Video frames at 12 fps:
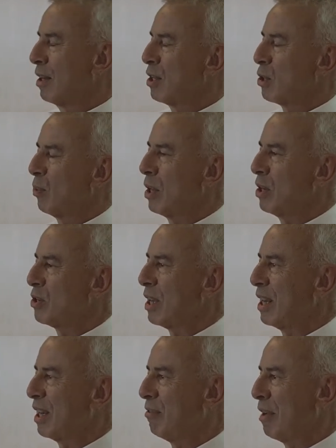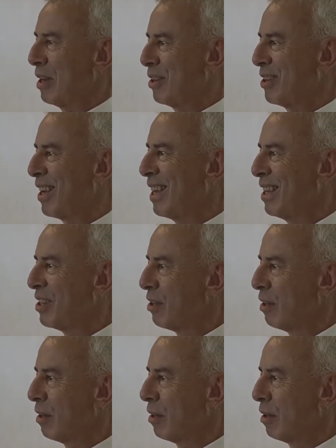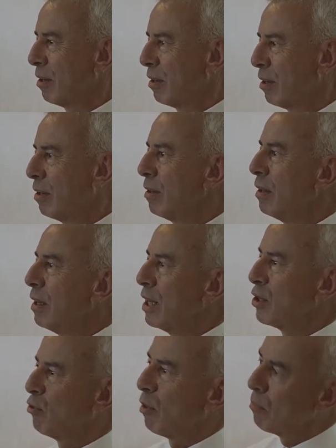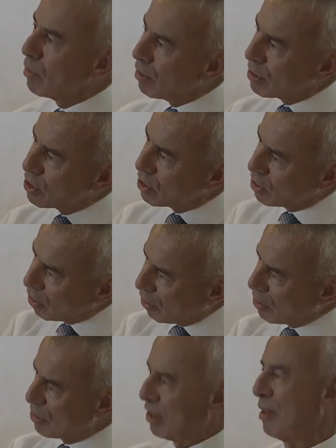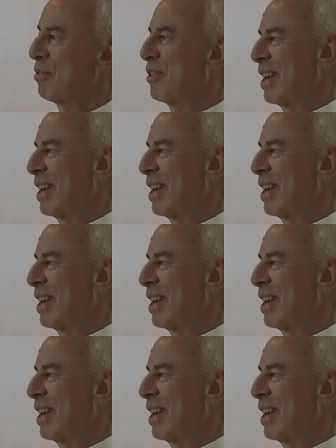so when you see an event date, It's from the start of